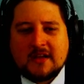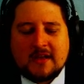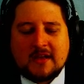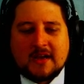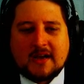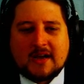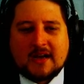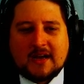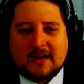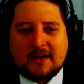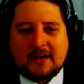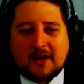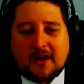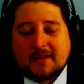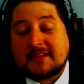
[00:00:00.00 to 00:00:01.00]
Uh,
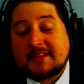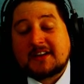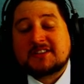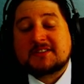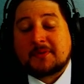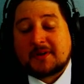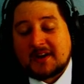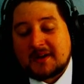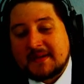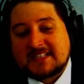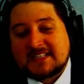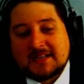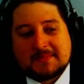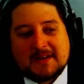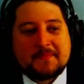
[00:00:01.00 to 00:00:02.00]
or uh, they're supporting on a big
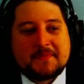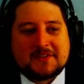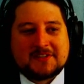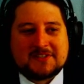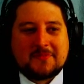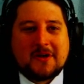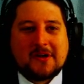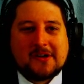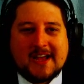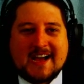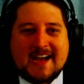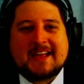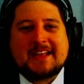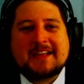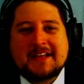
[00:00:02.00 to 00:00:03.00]
scale, but helping the small
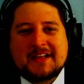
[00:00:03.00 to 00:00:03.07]
guy